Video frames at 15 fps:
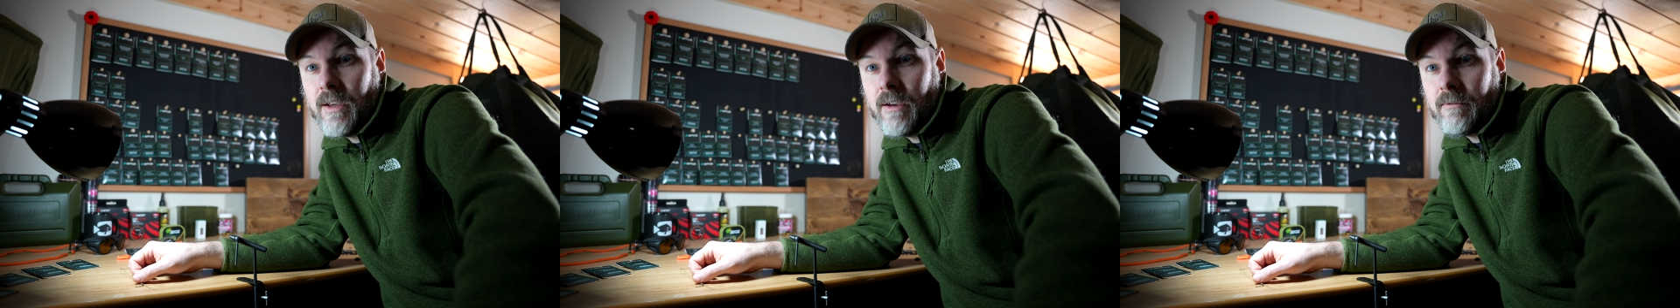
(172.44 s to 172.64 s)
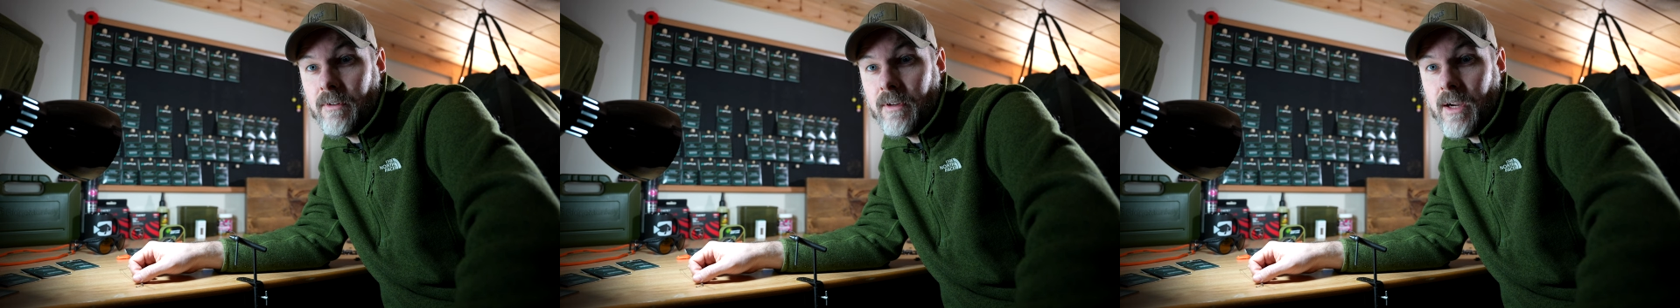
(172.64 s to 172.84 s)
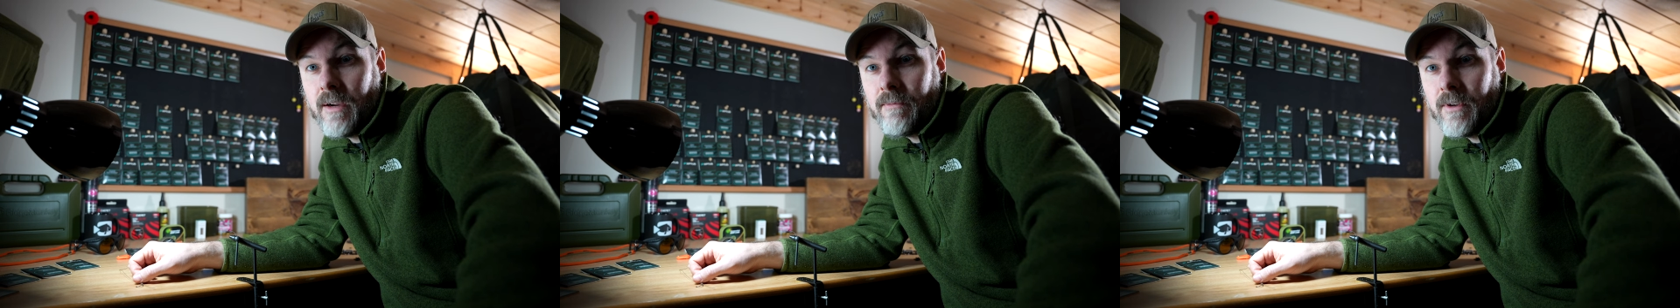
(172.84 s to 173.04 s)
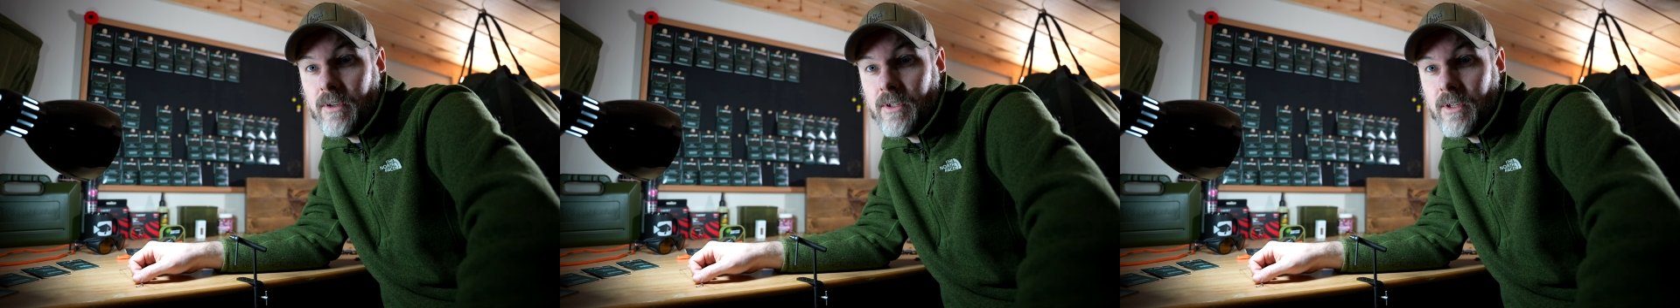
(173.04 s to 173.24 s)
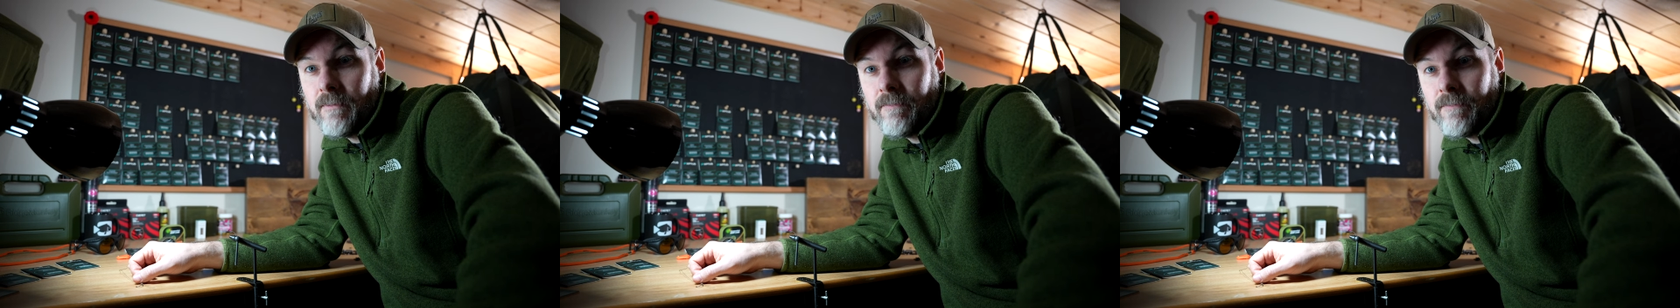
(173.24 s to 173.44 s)
knot for carp
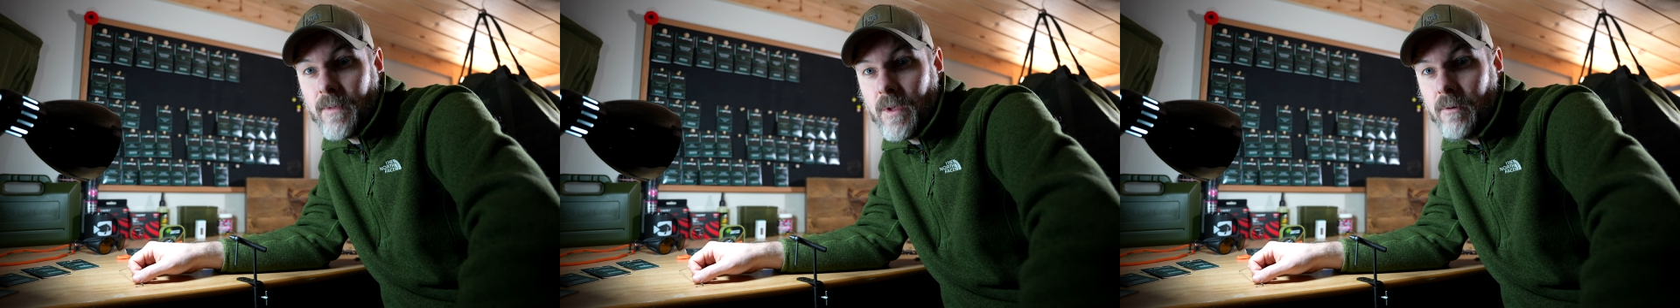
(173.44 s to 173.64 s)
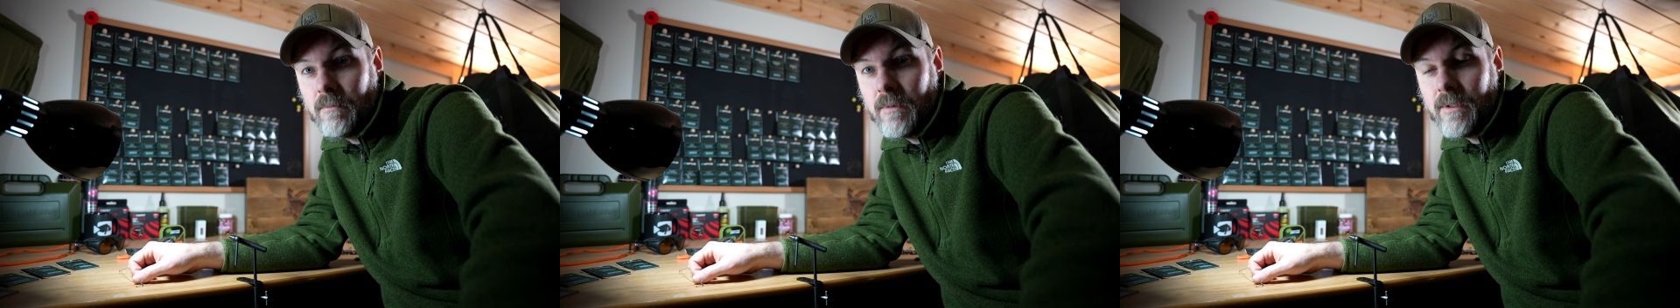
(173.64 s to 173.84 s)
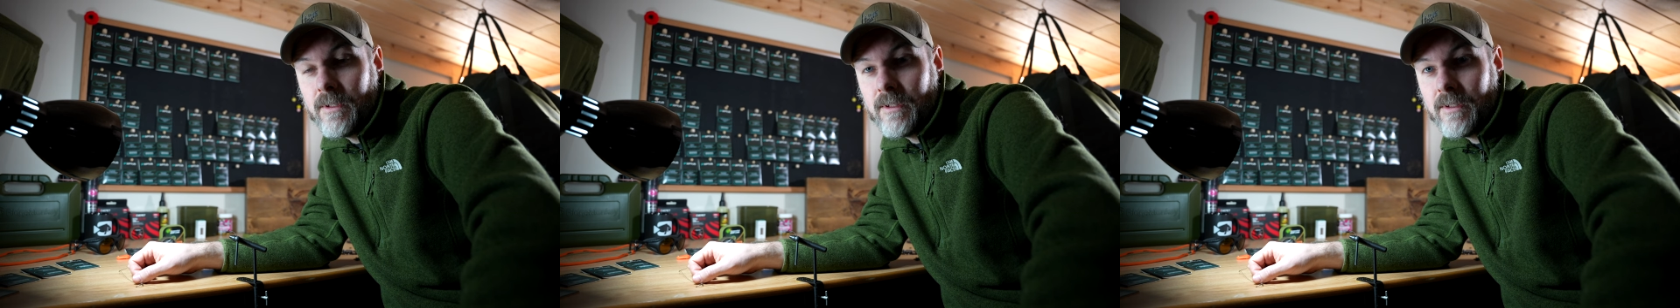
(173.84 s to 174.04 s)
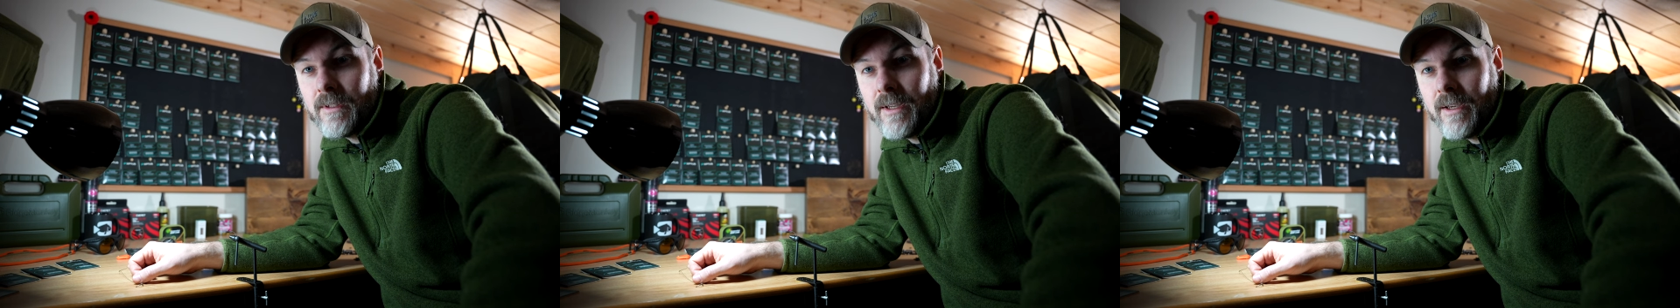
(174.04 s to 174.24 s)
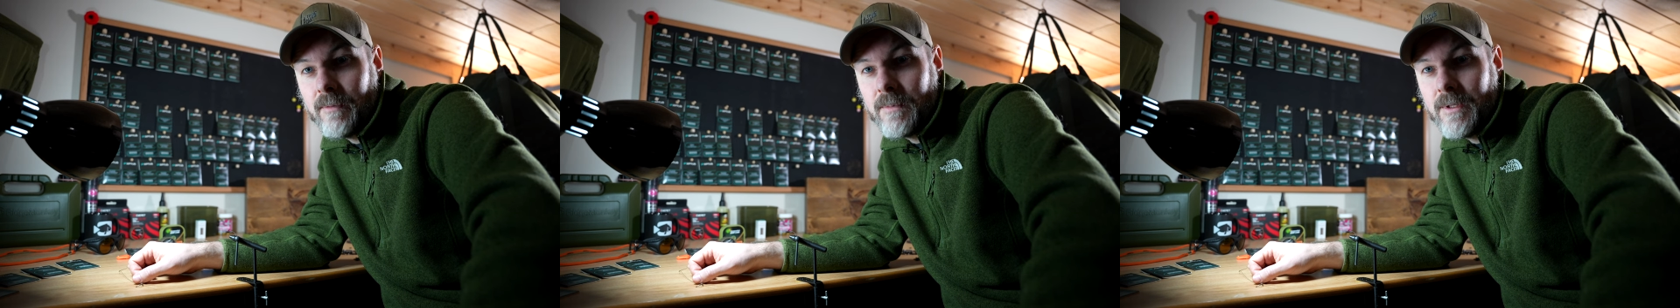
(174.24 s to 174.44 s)
fishing. Hope this
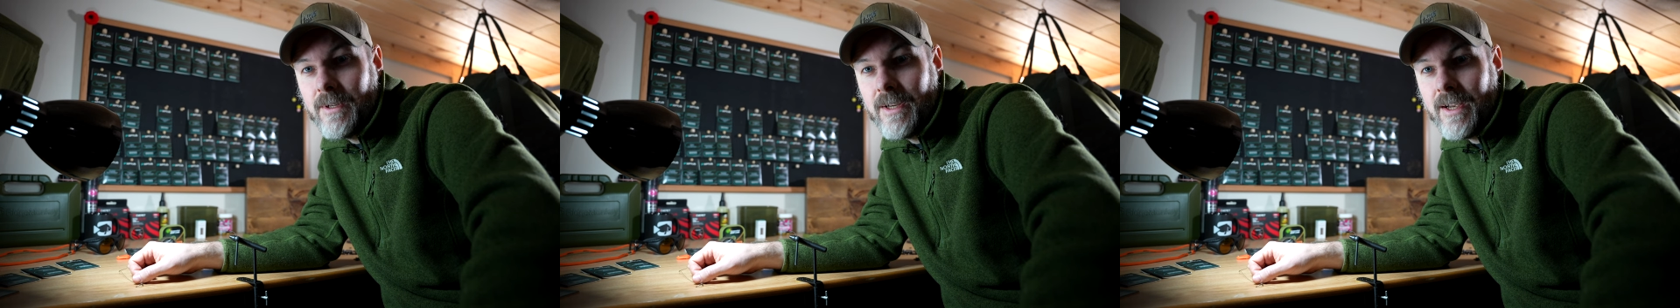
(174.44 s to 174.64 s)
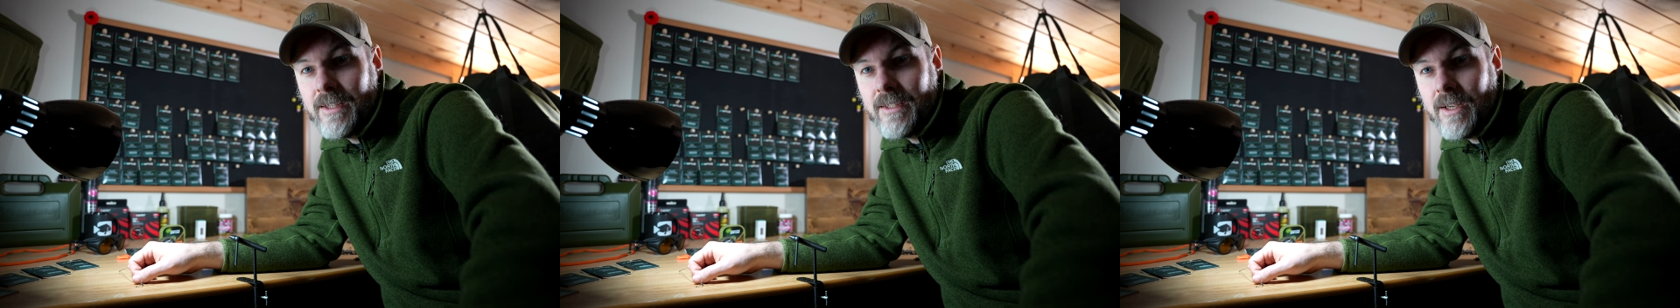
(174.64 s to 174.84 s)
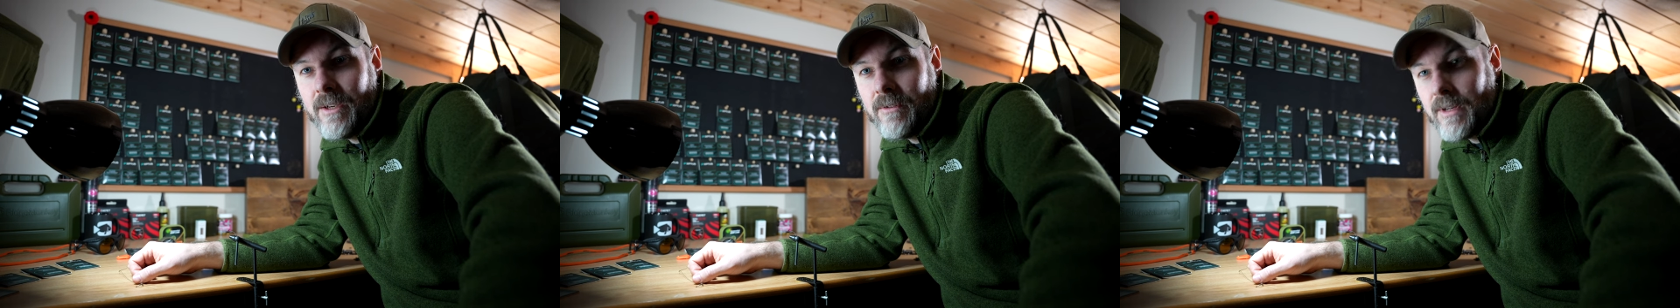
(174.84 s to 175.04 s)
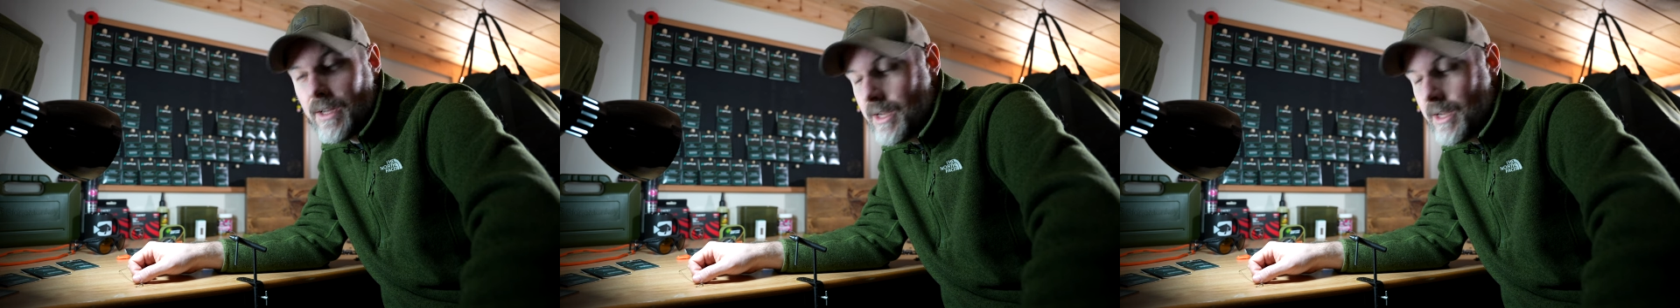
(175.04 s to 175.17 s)
helped you guys out.